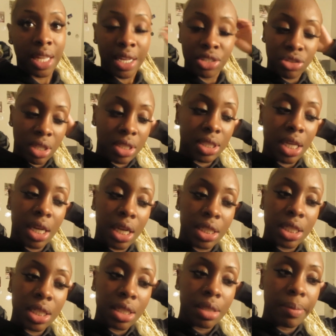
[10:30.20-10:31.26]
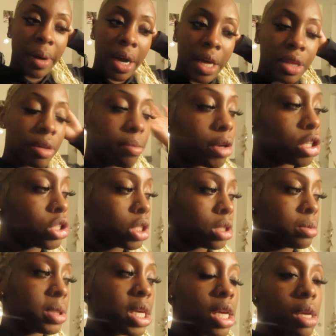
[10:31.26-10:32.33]
that dress, and I did buy the Marc
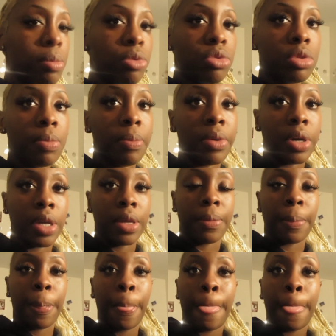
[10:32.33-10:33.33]
Jacobs Kiki boots, but